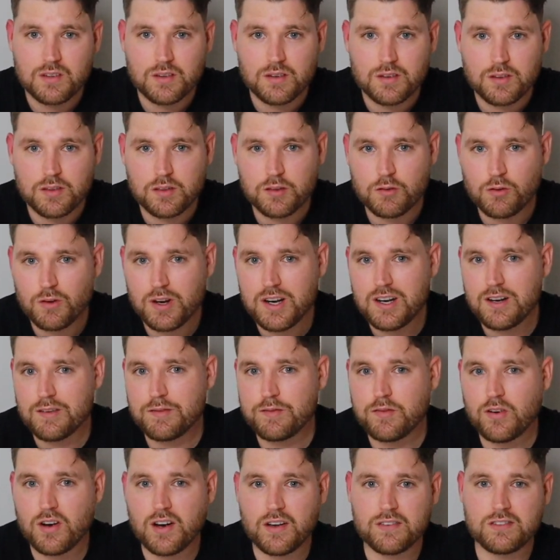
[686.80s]
3 to
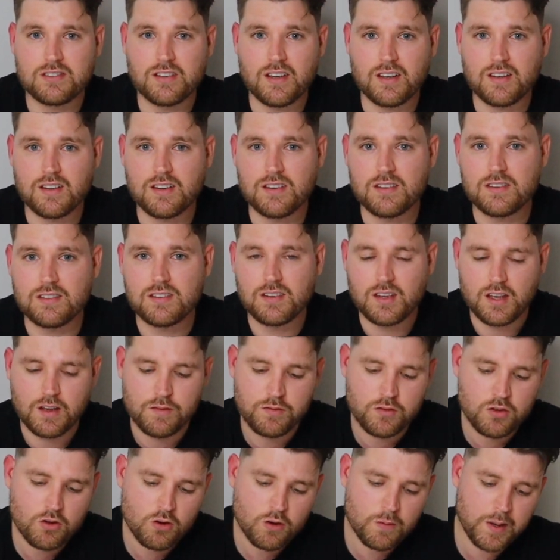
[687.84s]
5 seconds.
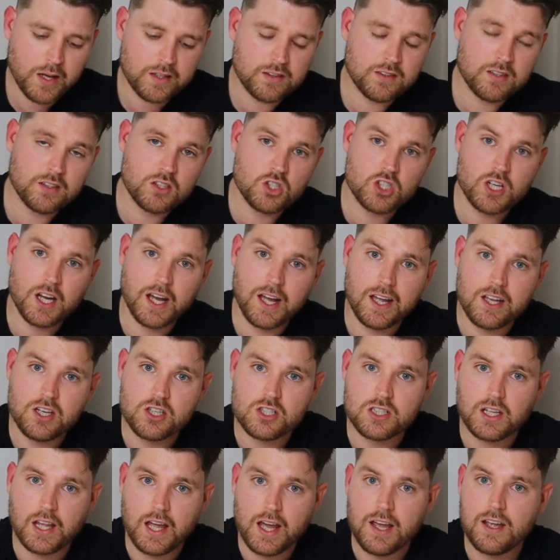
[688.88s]
If you're about to
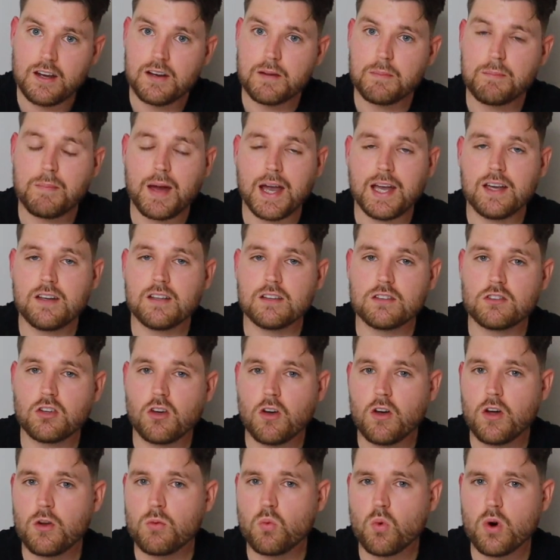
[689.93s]
change lane, make a
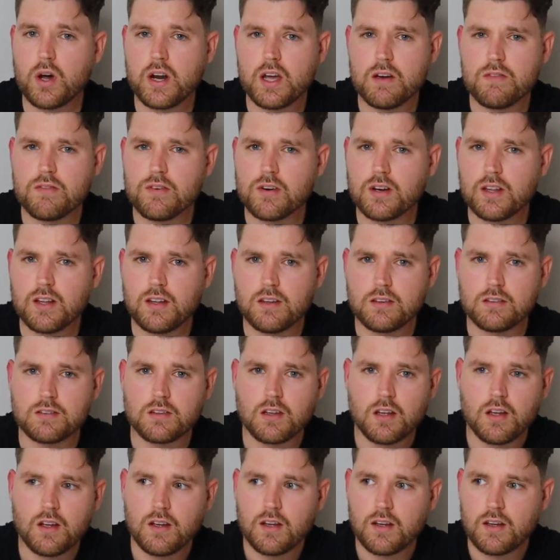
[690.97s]
turn, whatever it
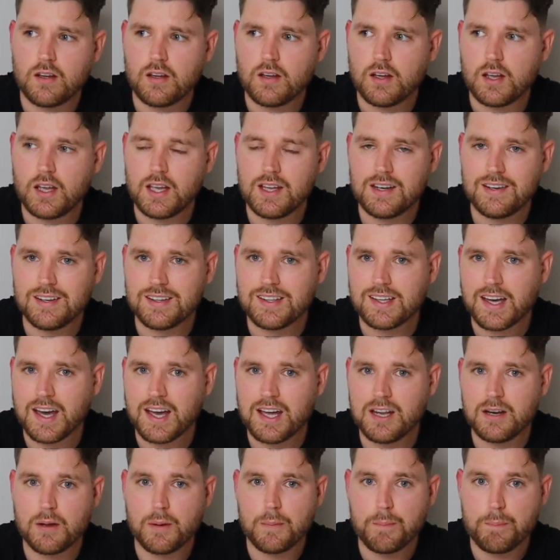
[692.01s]
is,
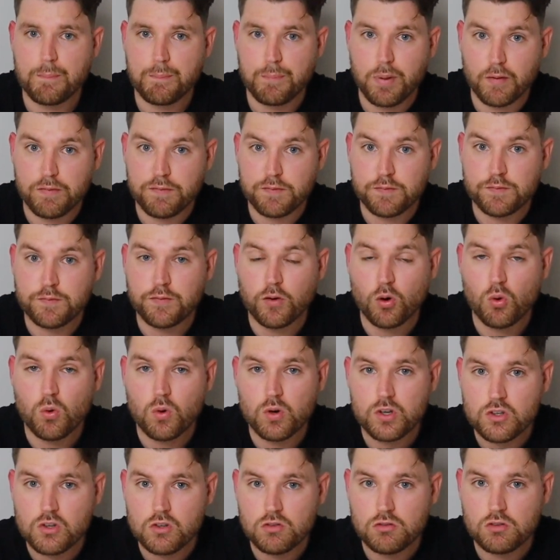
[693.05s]
indicate
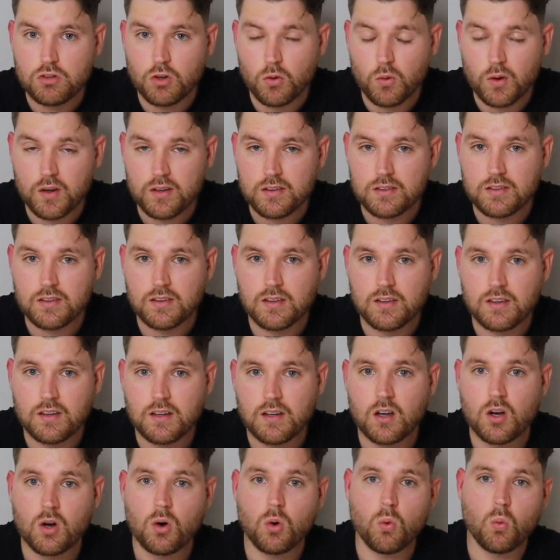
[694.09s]
before you do it,
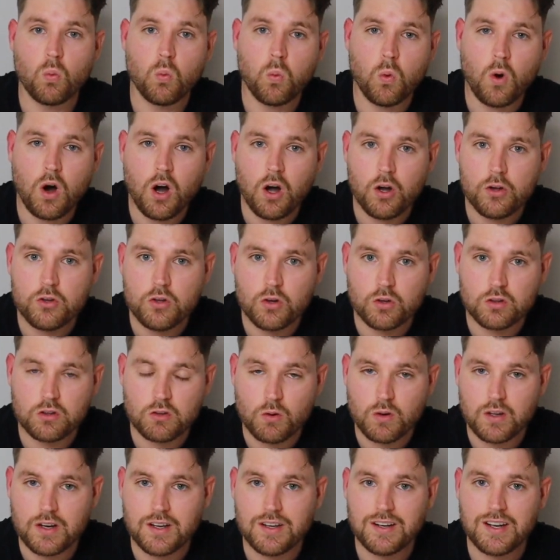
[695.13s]
while you're
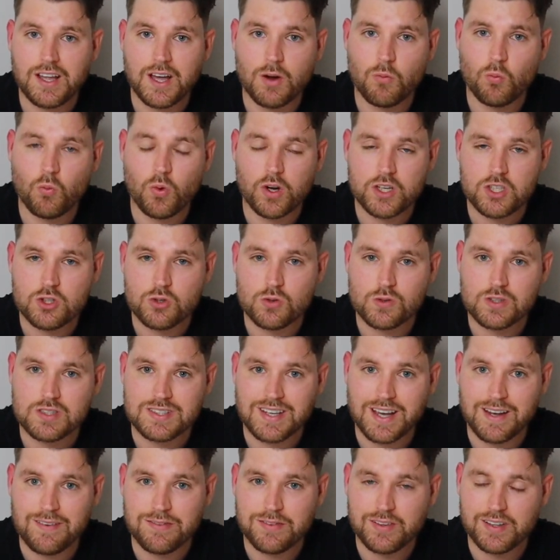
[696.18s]
doing it, and once you're
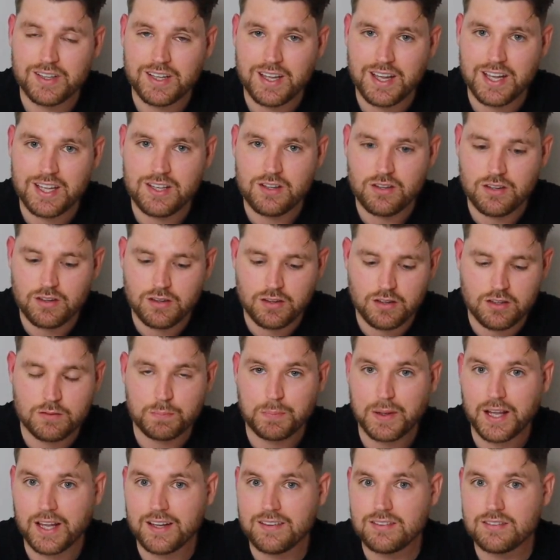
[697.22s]
safely in this
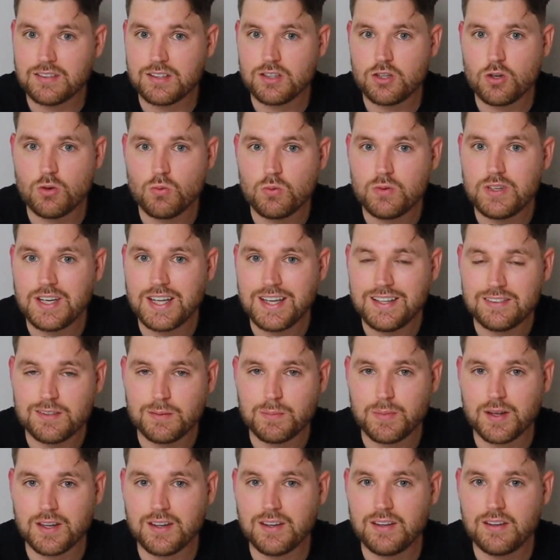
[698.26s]
place that you need
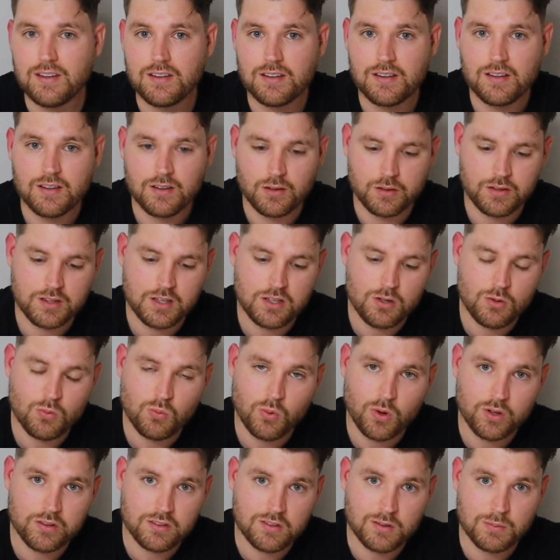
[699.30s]
to be, or that you
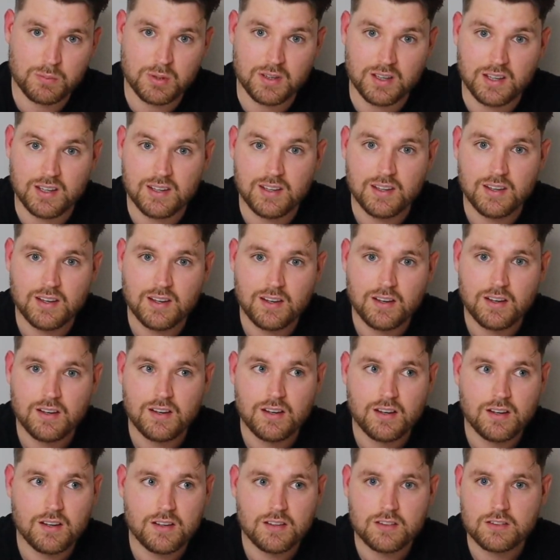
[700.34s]
want to be,
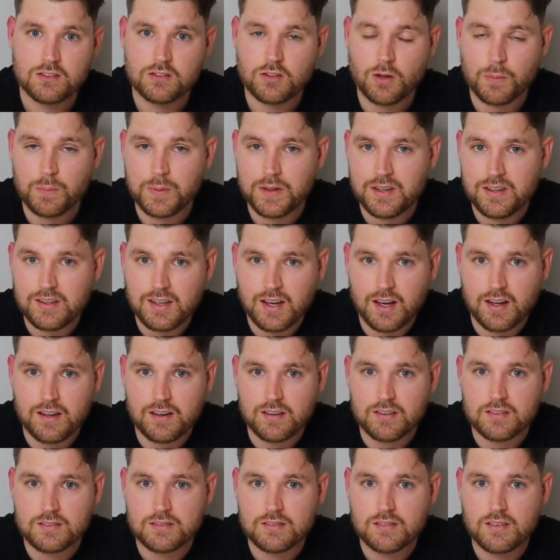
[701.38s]
stop
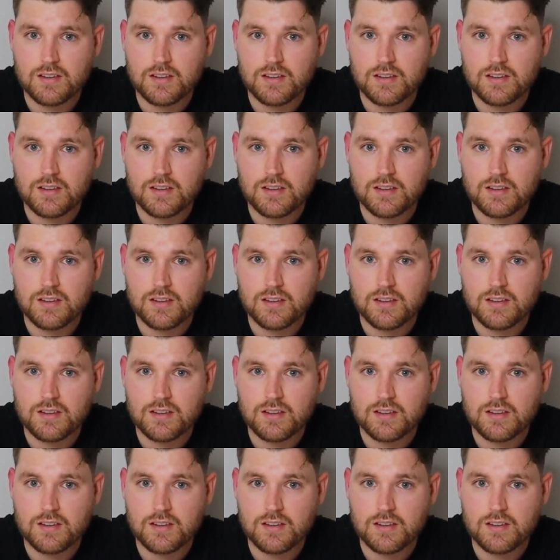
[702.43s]
indicating.